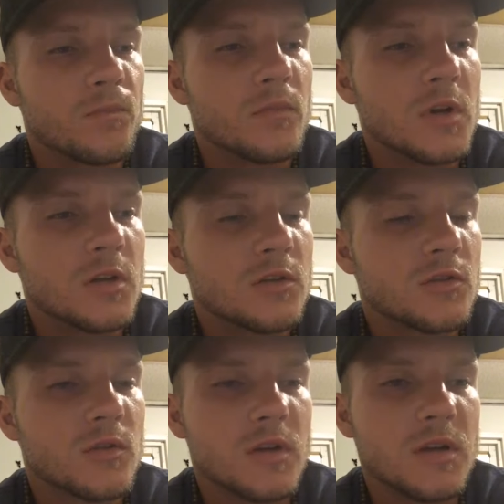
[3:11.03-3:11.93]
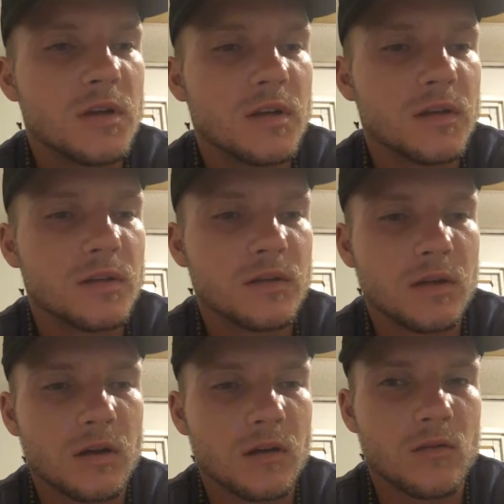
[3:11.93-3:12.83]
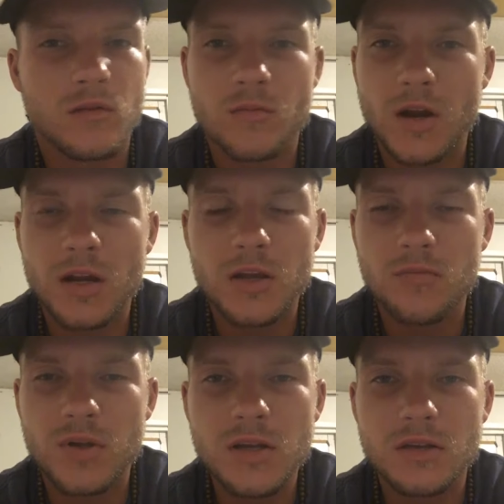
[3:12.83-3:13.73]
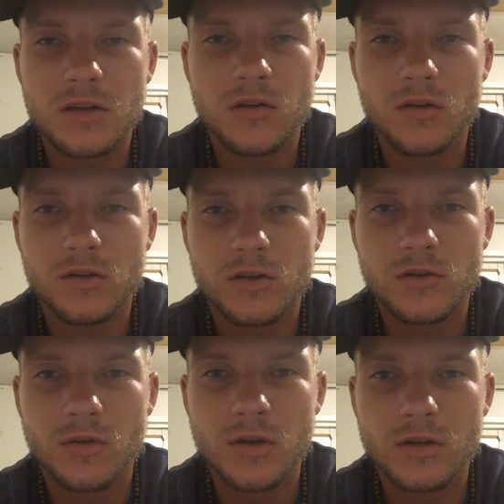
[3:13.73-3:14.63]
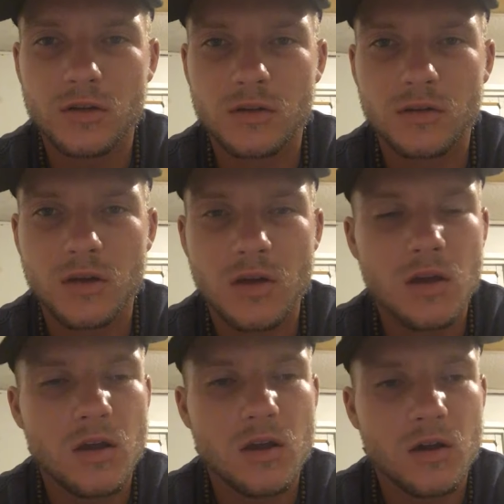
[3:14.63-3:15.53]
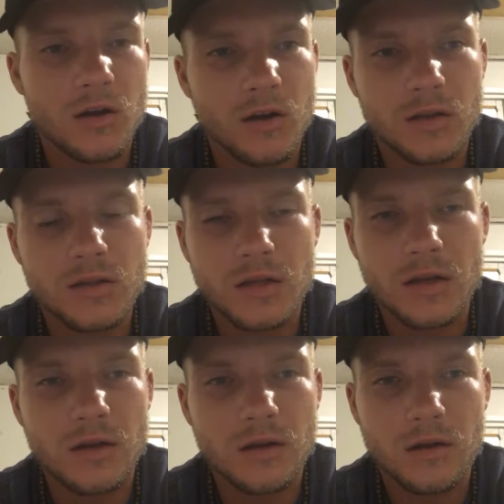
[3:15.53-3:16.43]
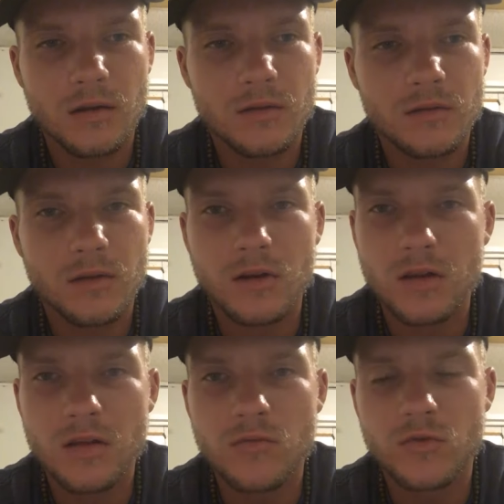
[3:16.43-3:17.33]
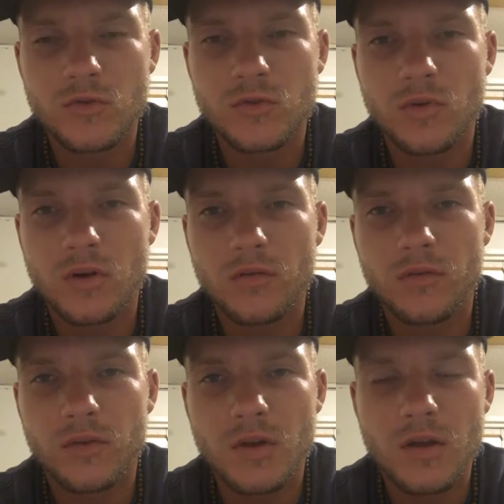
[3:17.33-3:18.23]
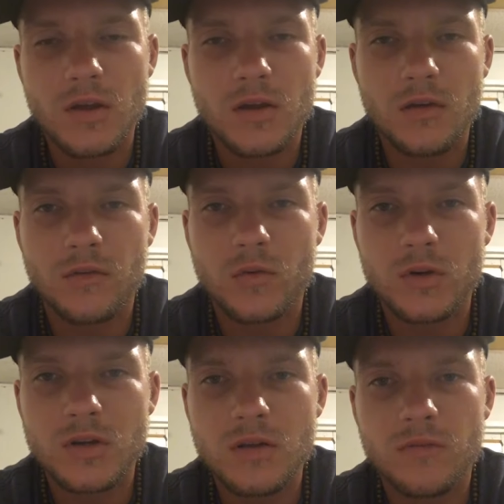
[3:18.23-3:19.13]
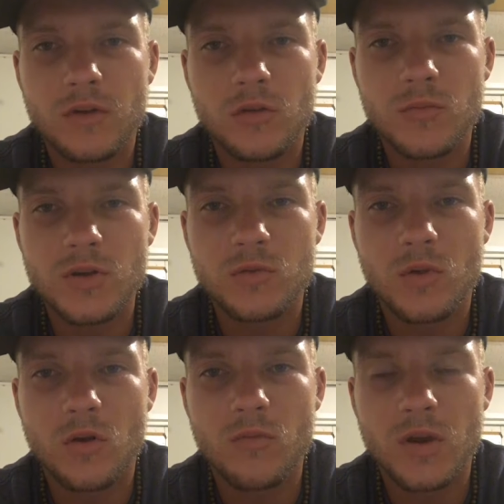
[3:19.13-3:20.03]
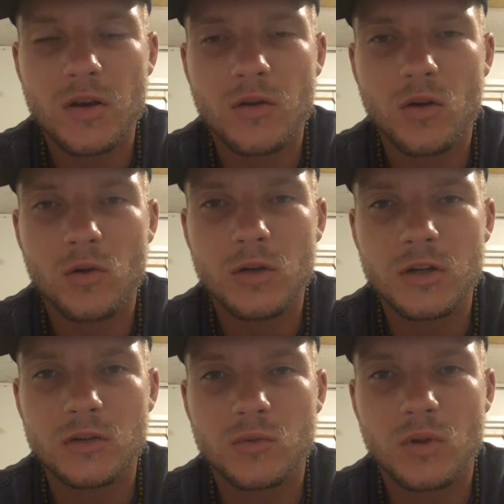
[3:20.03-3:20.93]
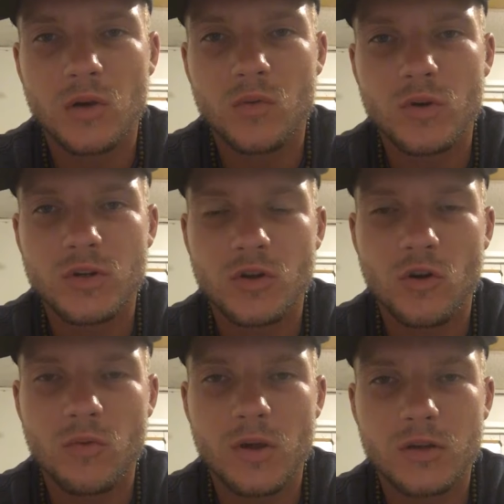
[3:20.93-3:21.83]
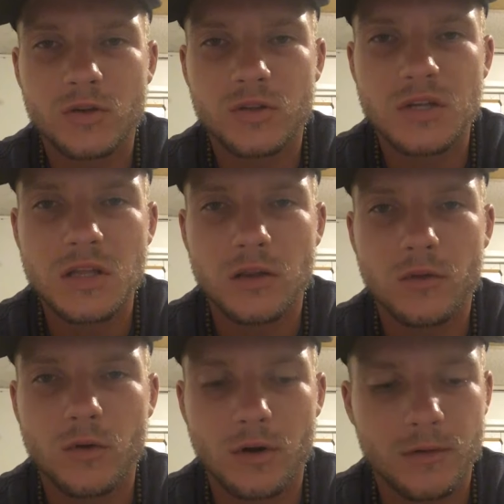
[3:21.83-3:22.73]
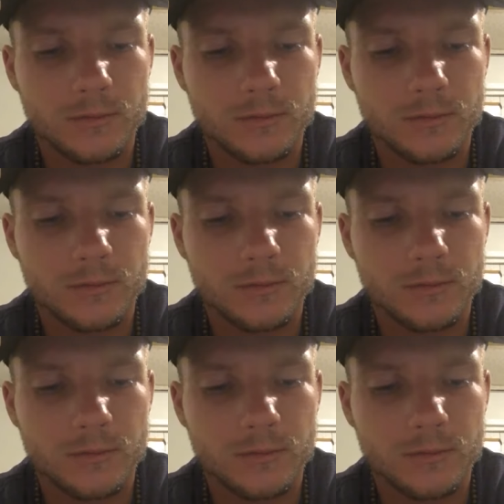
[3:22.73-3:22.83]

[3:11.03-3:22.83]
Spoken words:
Ministry is remaining at peace in all situations. God said in Hebrews 12:14, follow peace with all men and holiness, without which no man shall see the Lord.